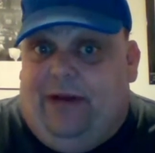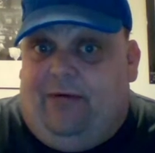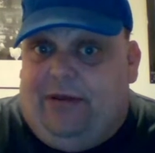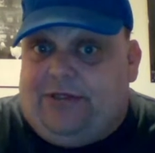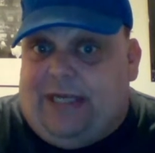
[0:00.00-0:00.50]

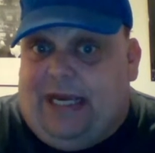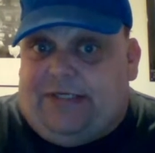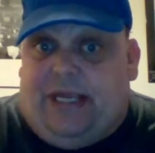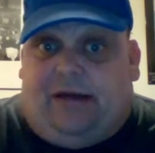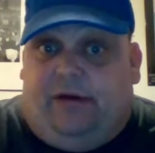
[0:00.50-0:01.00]
Fiorella's Jack
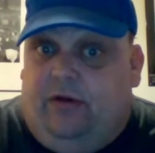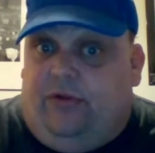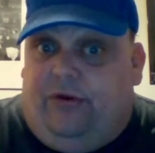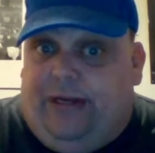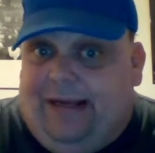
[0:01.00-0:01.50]
Stack or
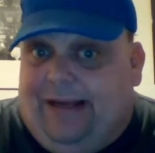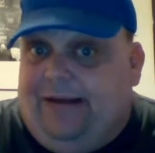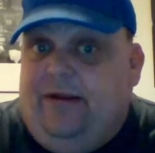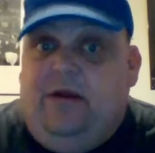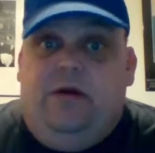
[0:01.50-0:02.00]
Q39